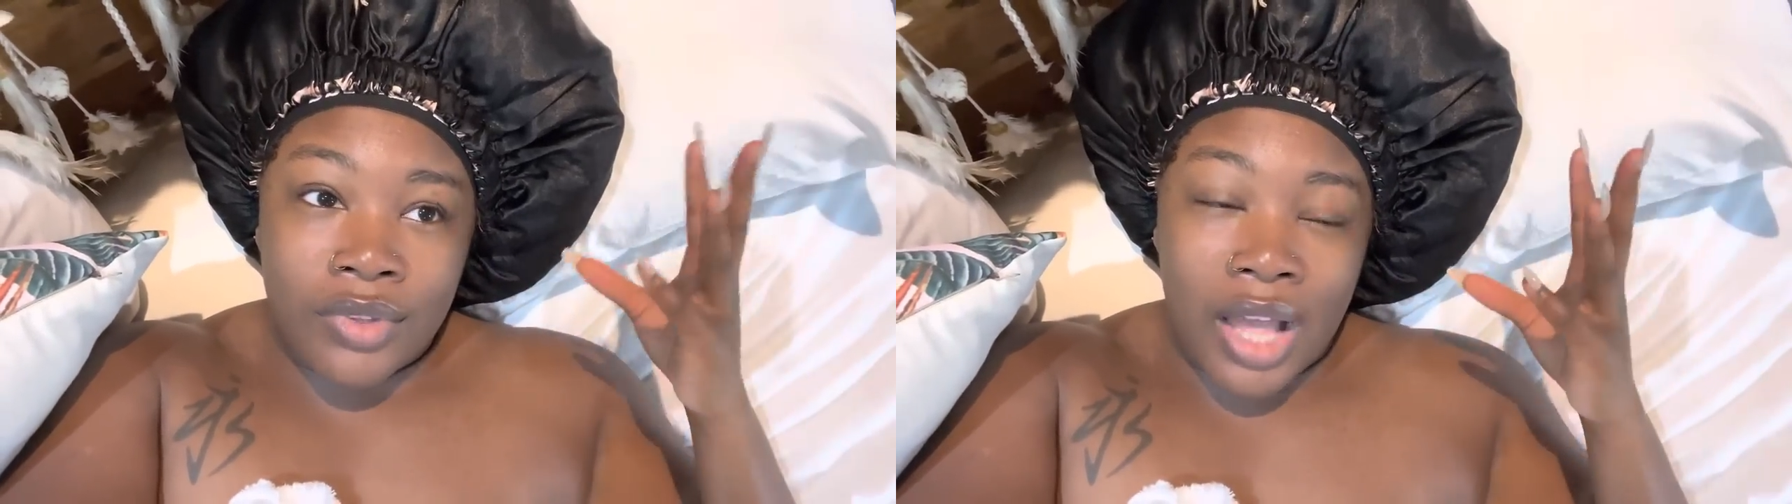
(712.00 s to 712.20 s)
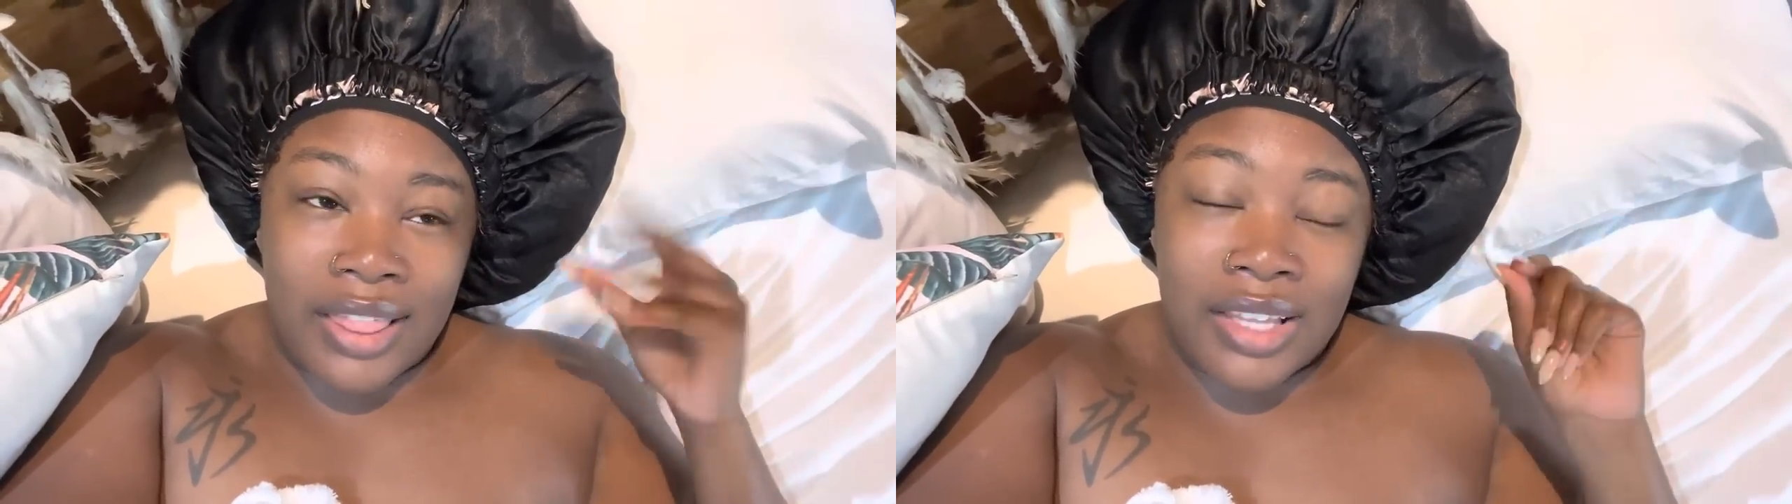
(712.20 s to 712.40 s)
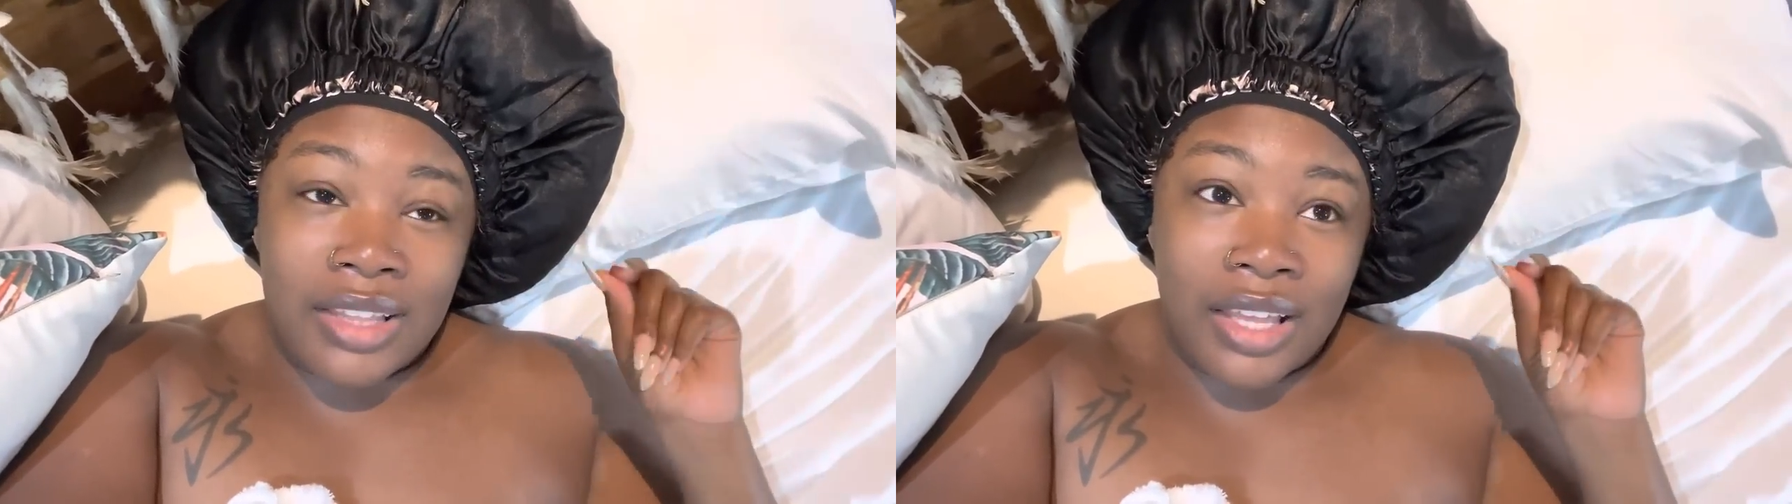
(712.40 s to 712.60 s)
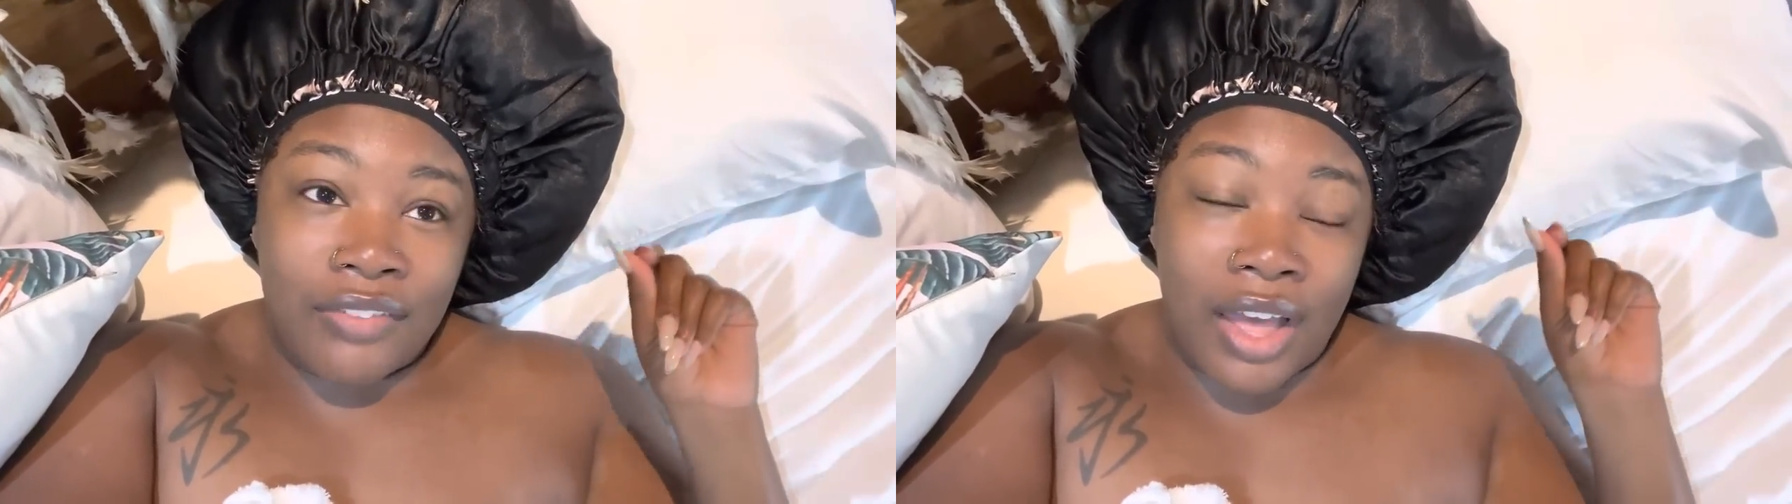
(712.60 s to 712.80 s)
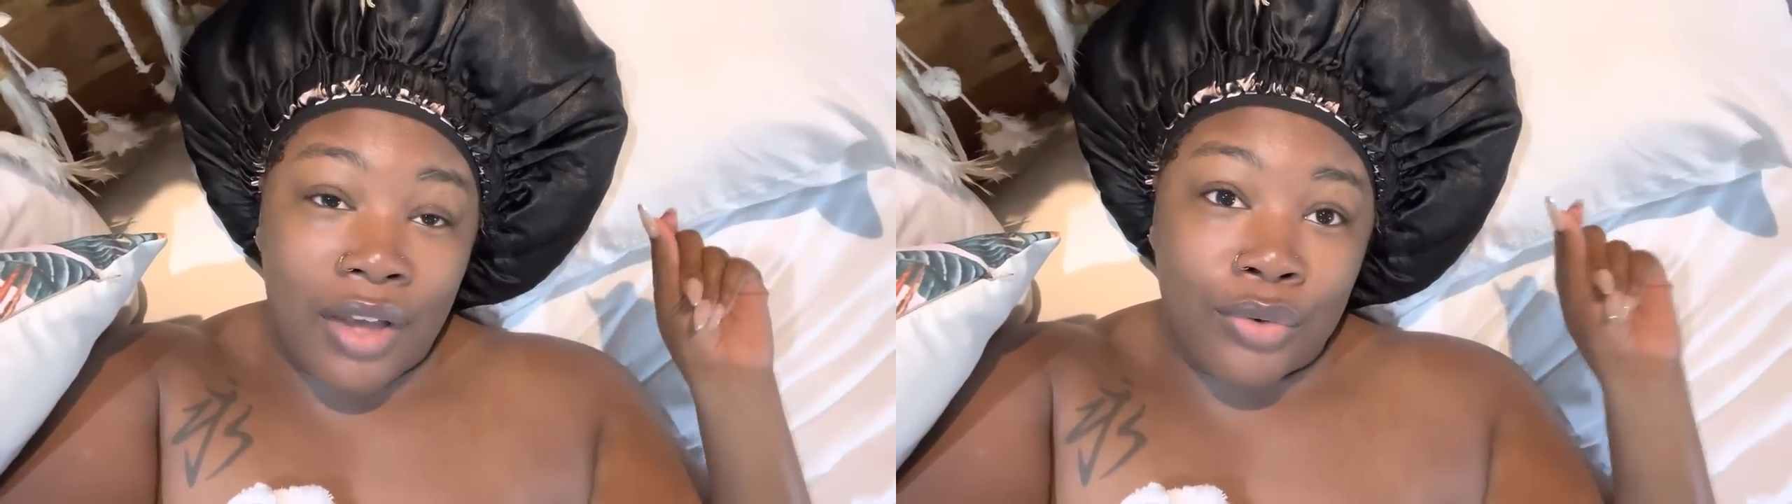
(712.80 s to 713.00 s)
I think they
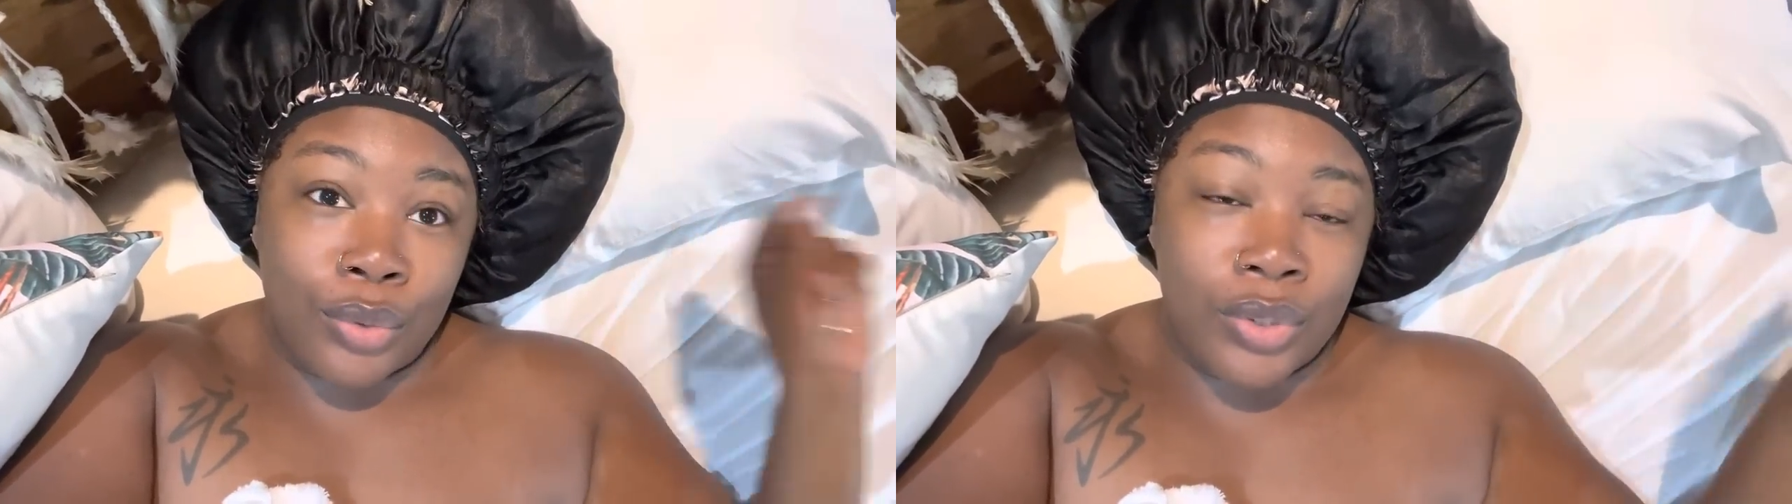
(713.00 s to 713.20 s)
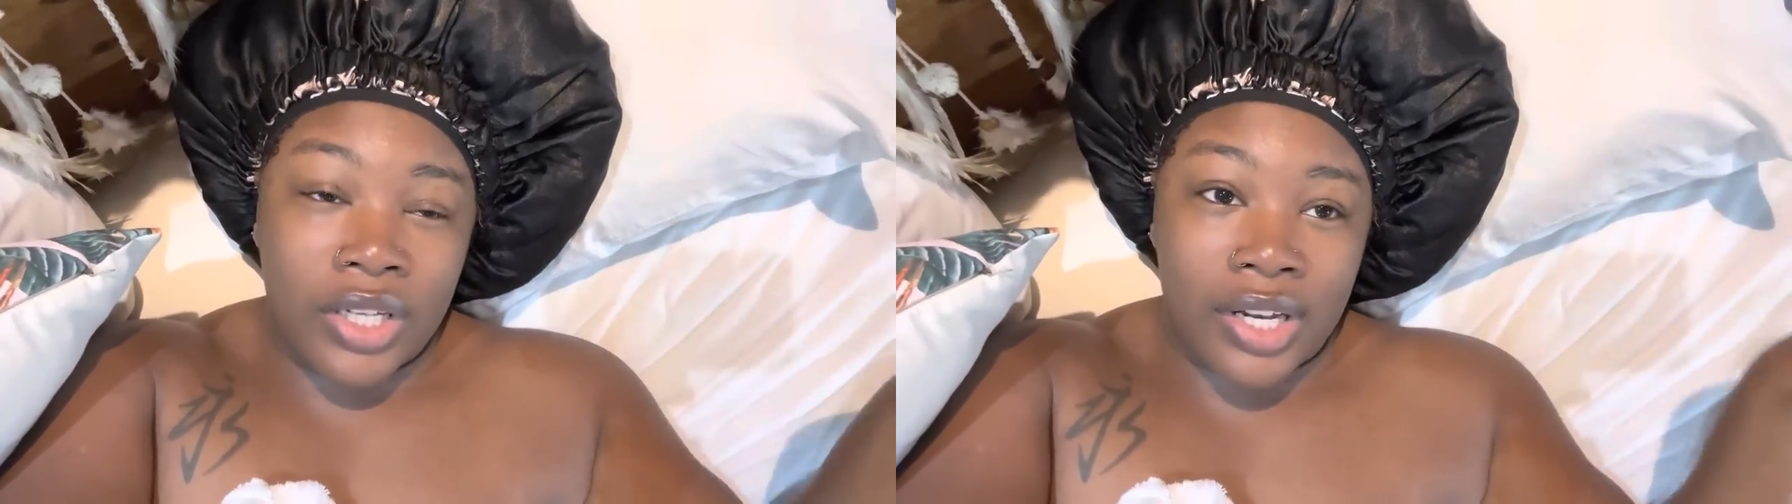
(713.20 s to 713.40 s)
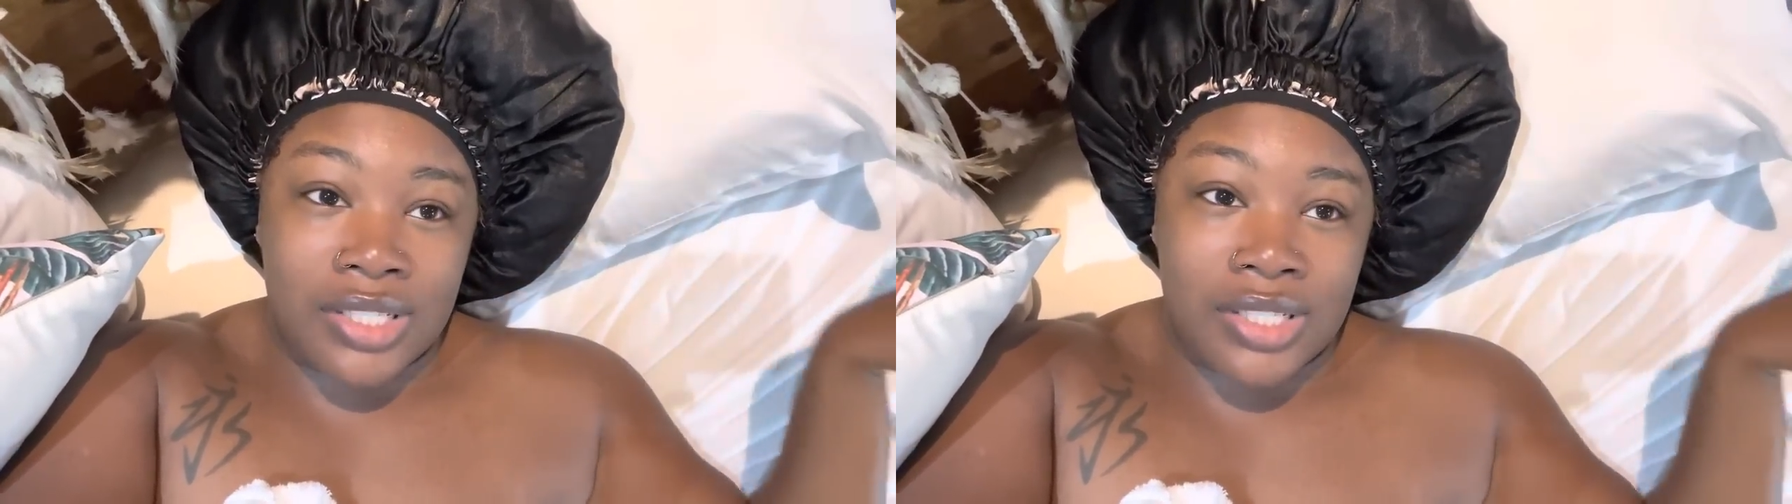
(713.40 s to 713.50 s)
even have hookah there.